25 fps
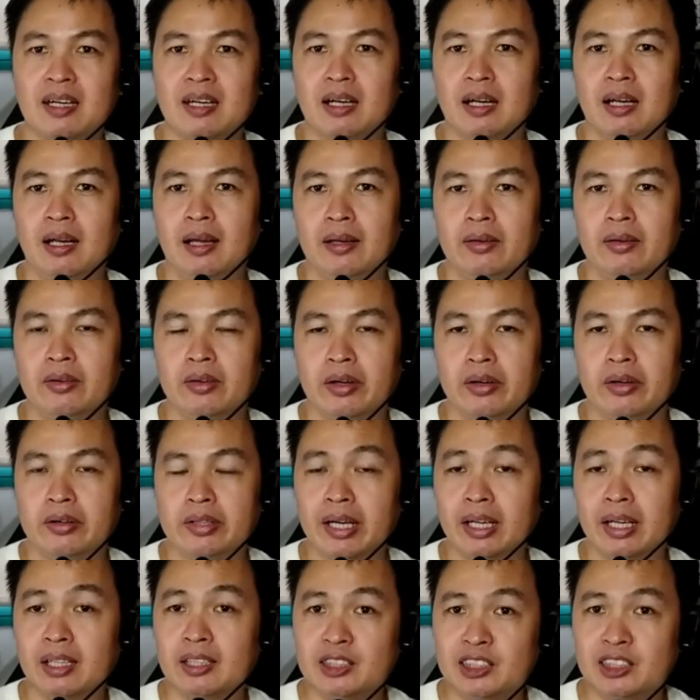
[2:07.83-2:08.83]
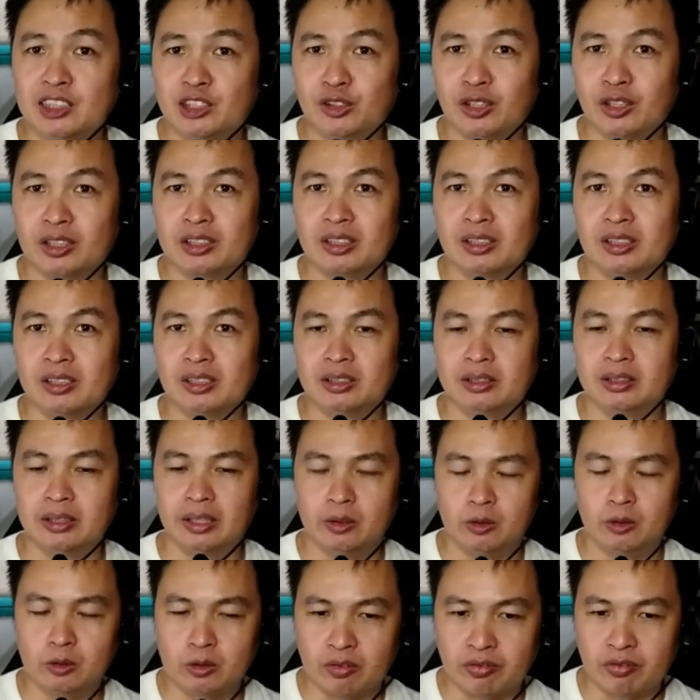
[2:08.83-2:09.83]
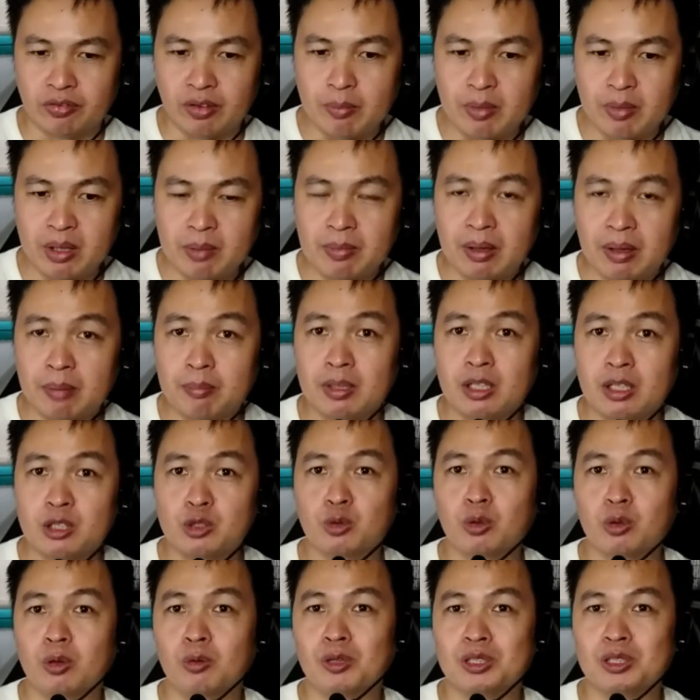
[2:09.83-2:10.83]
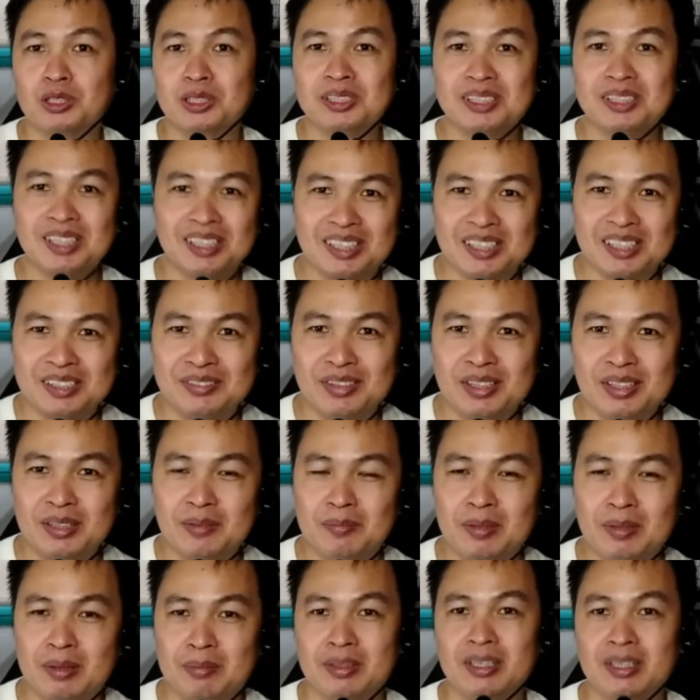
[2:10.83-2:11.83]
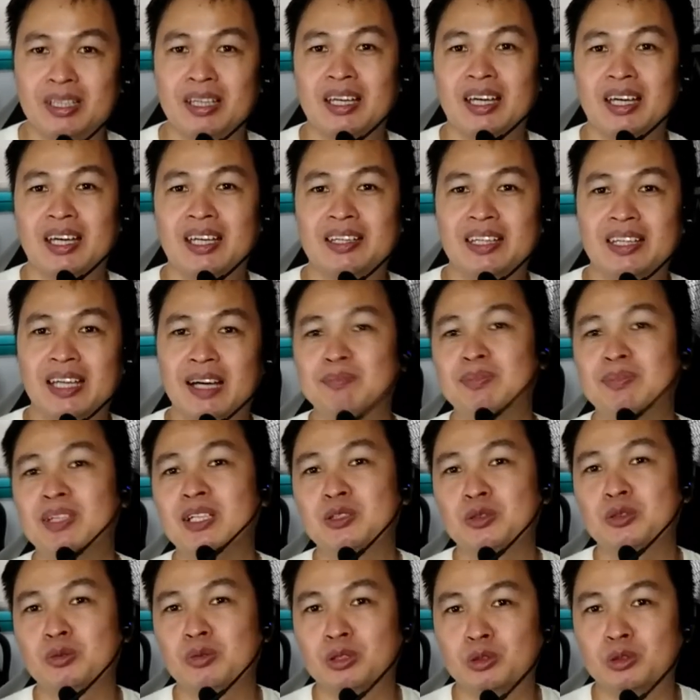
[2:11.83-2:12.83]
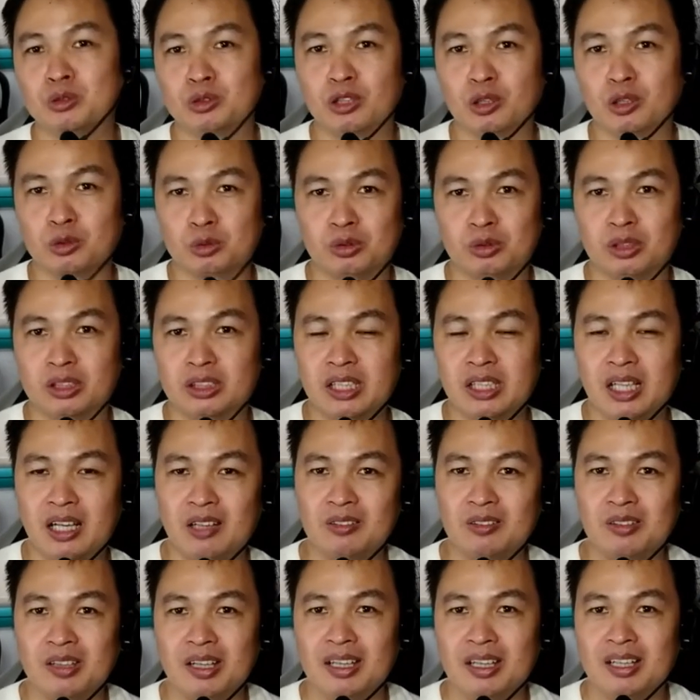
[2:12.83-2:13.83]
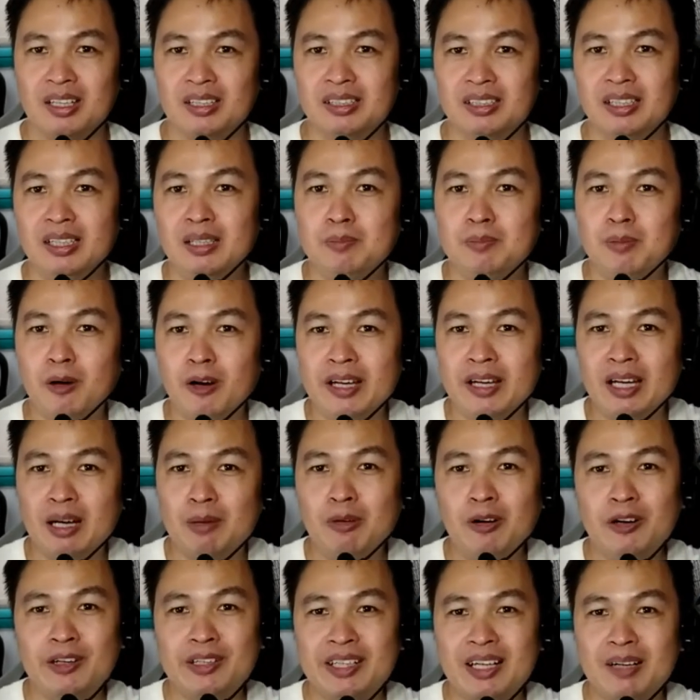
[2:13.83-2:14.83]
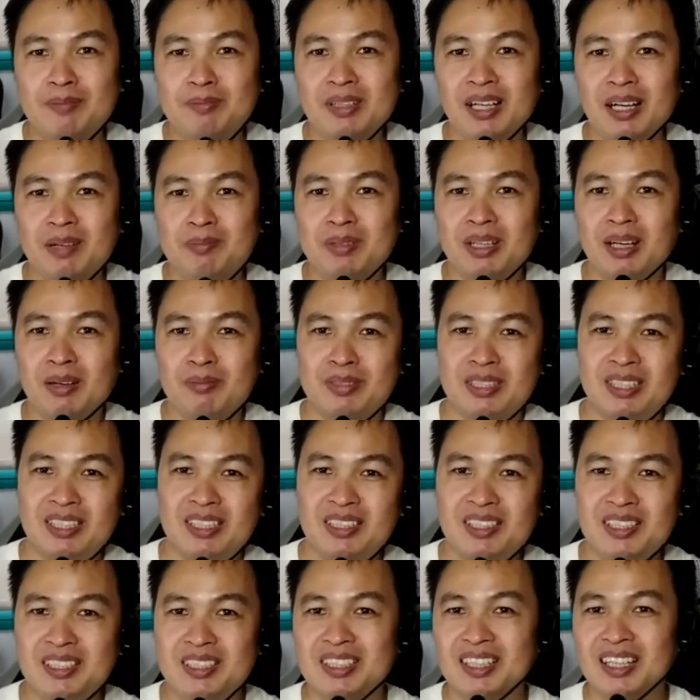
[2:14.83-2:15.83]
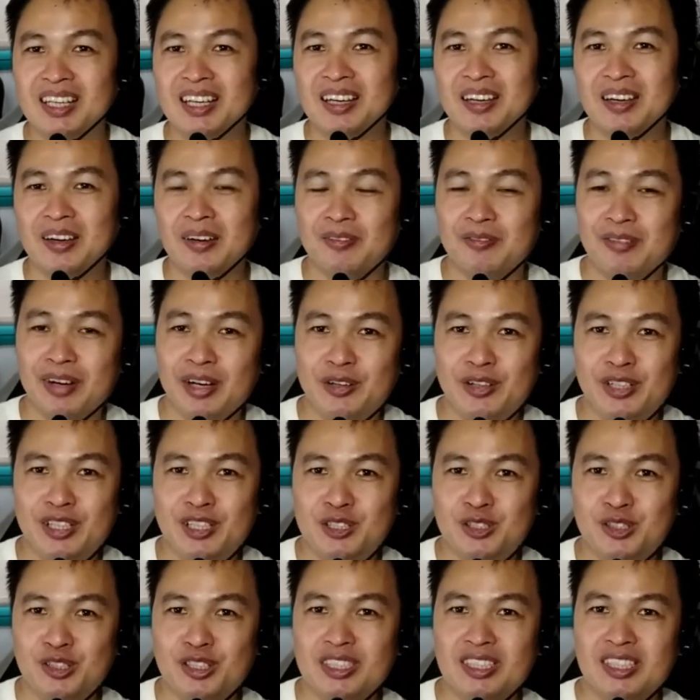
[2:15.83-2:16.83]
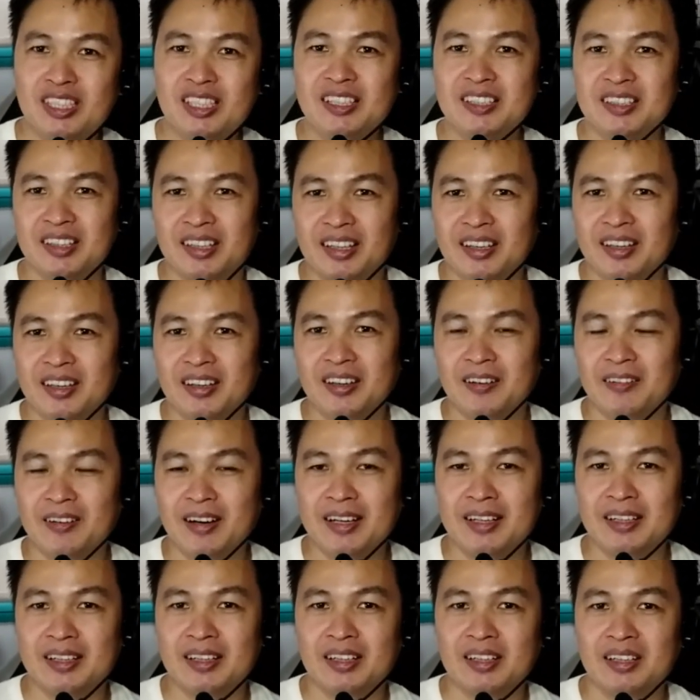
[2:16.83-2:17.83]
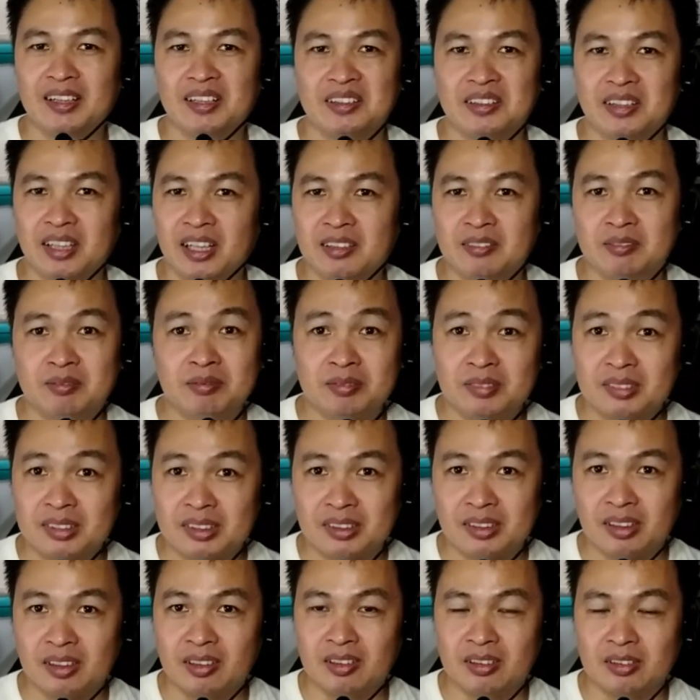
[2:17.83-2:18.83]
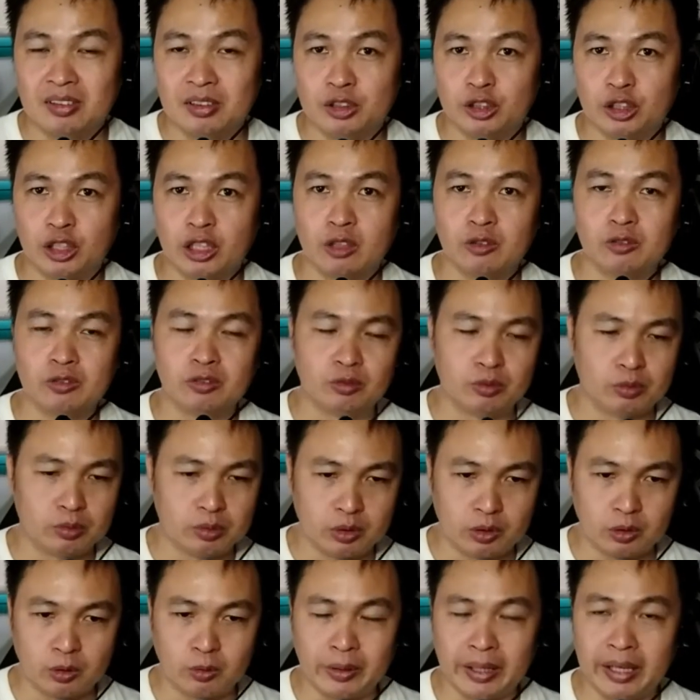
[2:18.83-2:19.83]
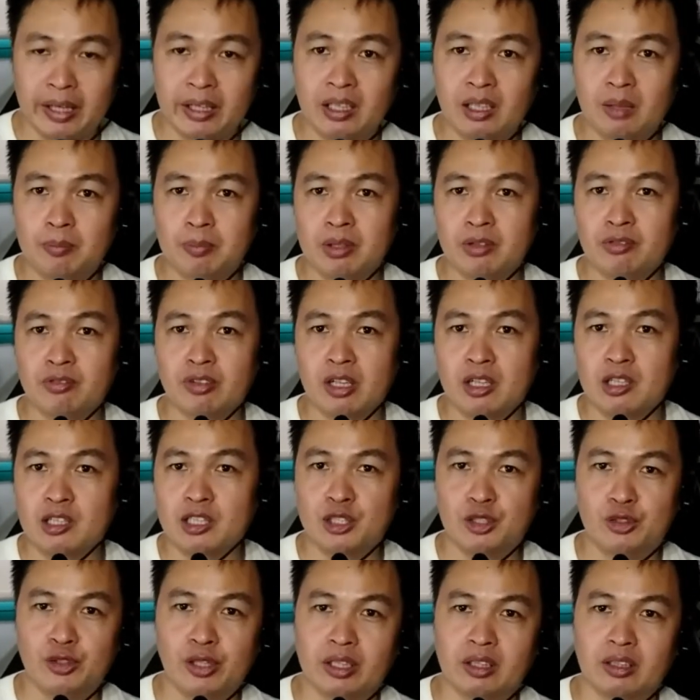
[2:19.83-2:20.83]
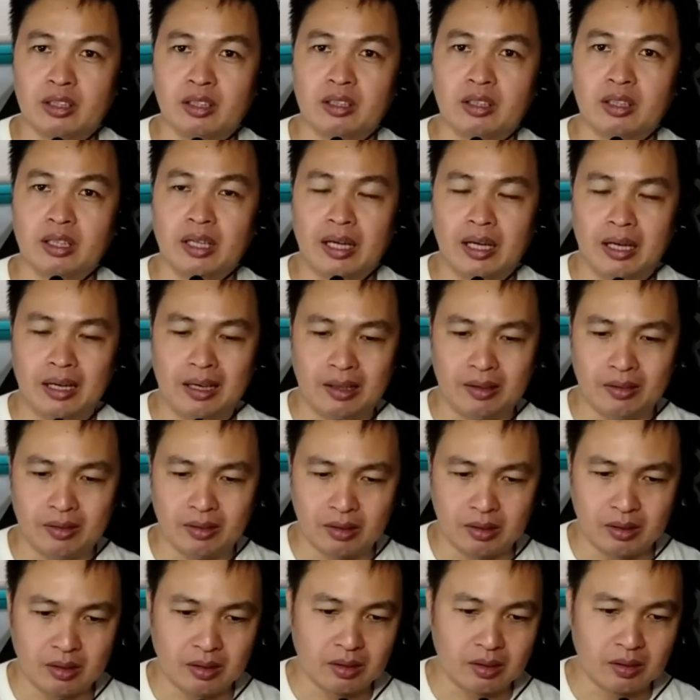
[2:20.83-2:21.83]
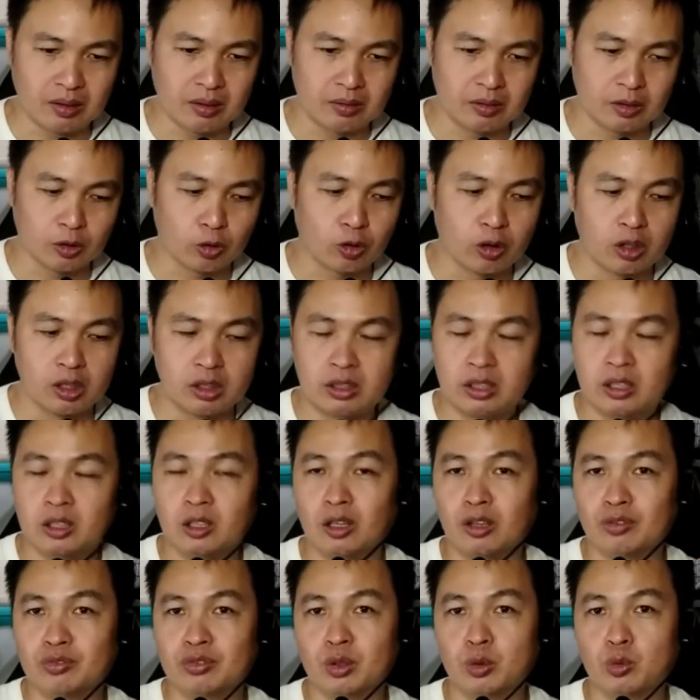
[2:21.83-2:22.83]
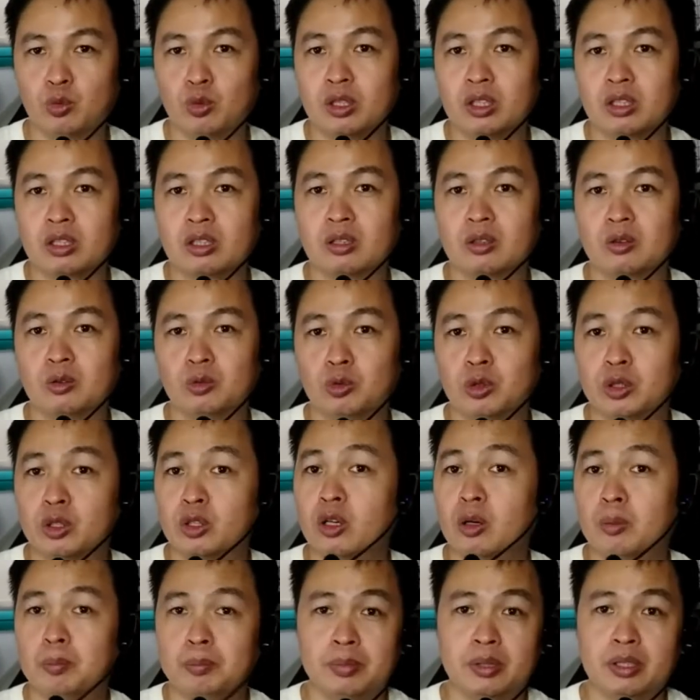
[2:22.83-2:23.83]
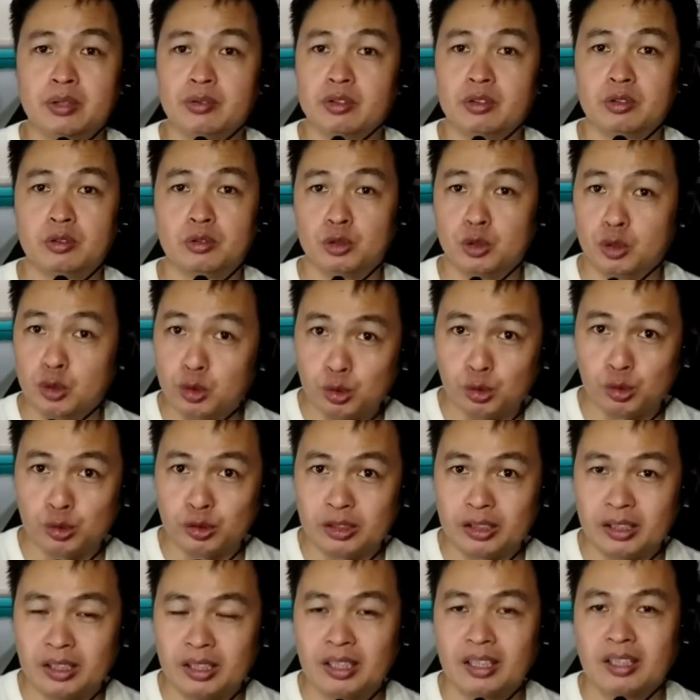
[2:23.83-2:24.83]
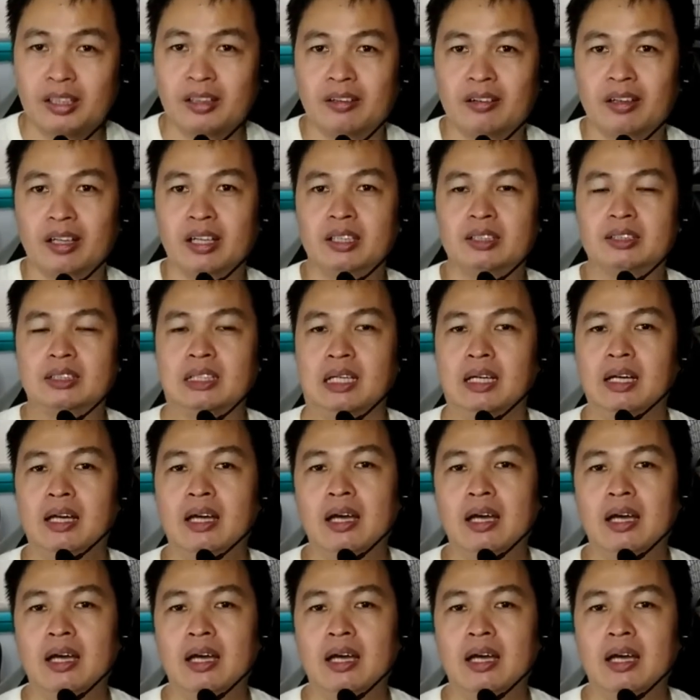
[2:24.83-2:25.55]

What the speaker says: And the other distraction is that, the family members who are watching the TV may be tempted to want to talk to the child. Say, hey, boy, come, see this, very interesting, right? Then the child will end up being very distracted, and the quality of the work will not be good, right?